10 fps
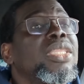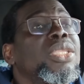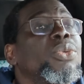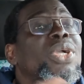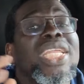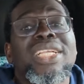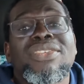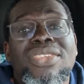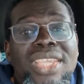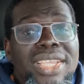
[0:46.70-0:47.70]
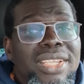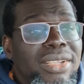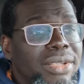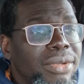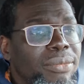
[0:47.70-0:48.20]
The weather say
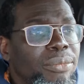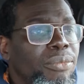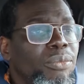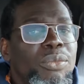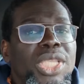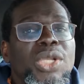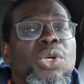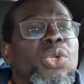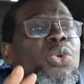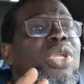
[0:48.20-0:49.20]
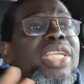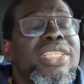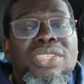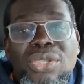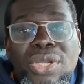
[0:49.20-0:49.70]
it gonna
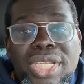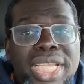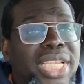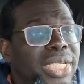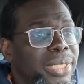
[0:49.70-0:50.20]
rain Sunday.